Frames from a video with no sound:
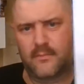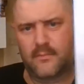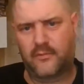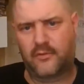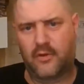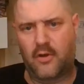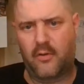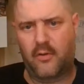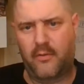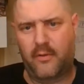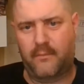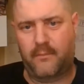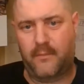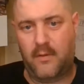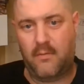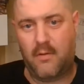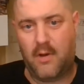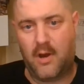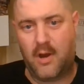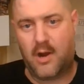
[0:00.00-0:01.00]
So, if
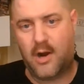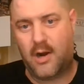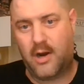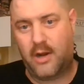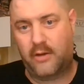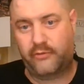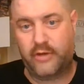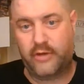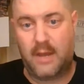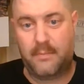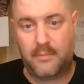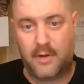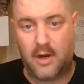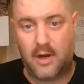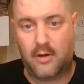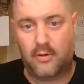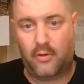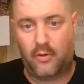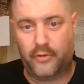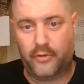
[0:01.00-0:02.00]
you are a shop
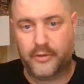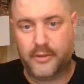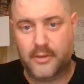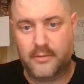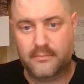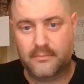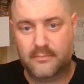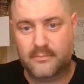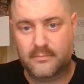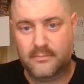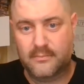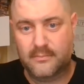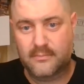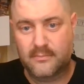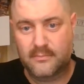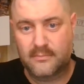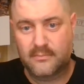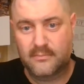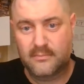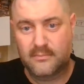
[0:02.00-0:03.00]
card holder,
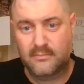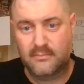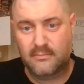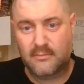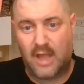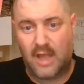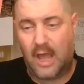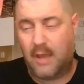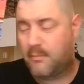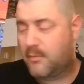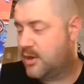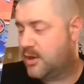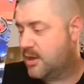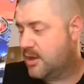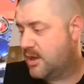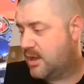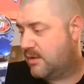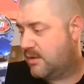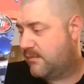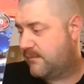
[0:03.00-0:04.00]
I'm going
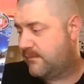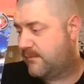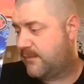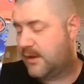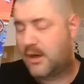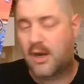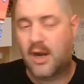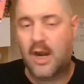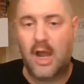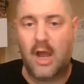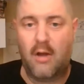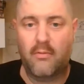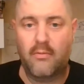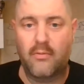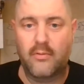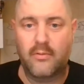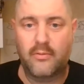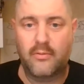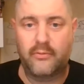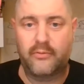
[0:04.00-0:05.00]
to figure
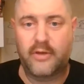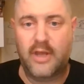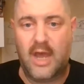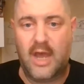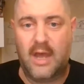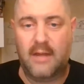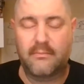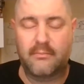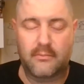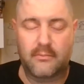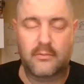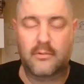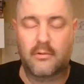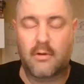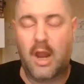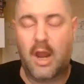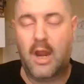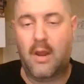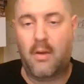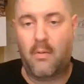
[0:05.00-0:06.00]
out who's got,
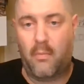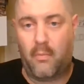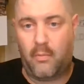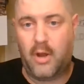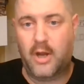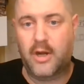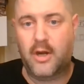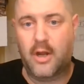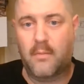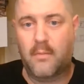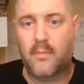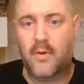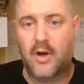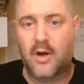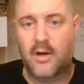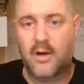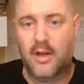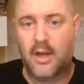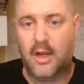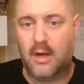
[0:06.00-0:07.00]
granted, what
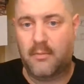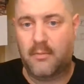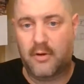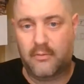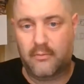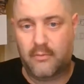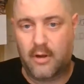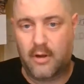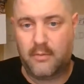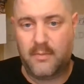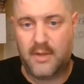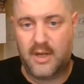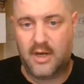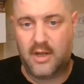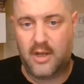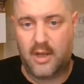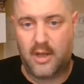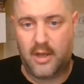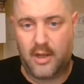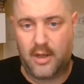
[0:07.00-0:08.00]
number, and I'm going to run them in
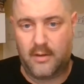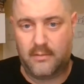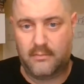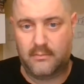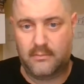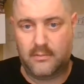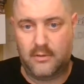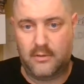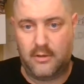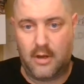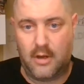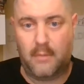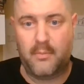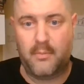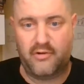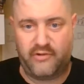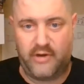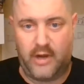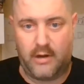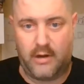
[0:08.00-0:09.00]
a
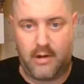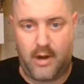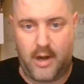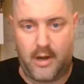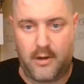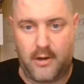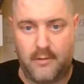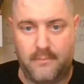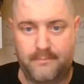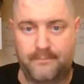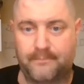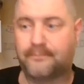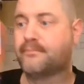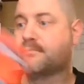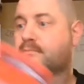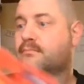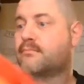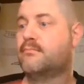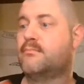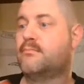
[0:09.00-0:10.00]
number generator,
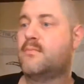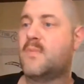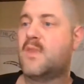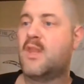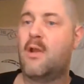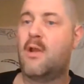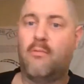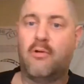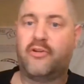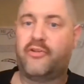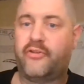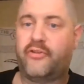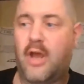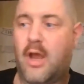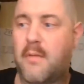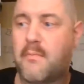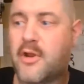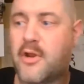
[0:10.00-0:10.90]
which is how I'm